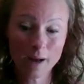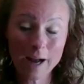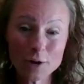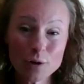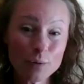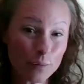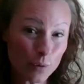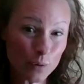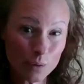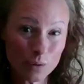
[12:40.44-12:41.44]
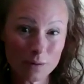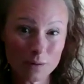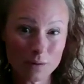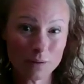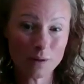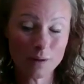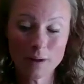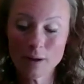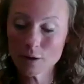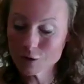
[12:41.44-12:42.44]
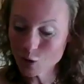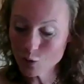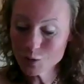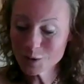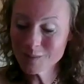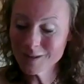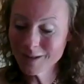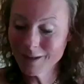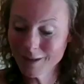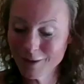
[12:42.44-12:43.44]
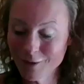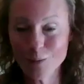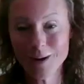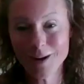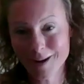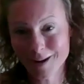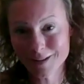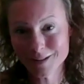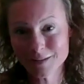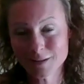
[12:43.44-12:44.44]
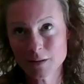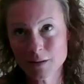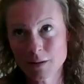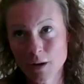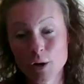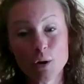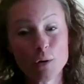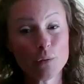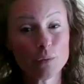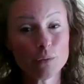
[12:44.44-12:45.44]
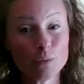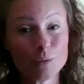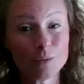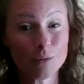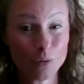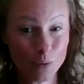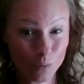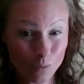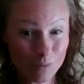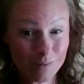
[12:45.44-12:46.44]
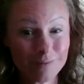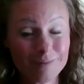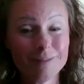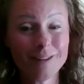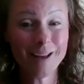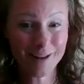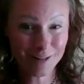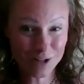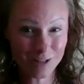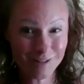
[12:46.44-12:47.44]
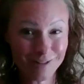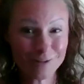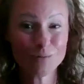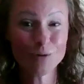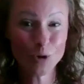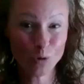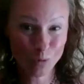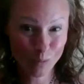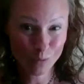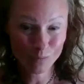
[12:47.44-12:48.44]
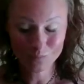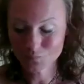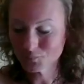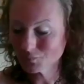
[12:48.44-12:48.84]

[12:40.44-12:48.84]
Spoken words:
and our food. Because ultimately, if we had enough fuel, energy, renewable,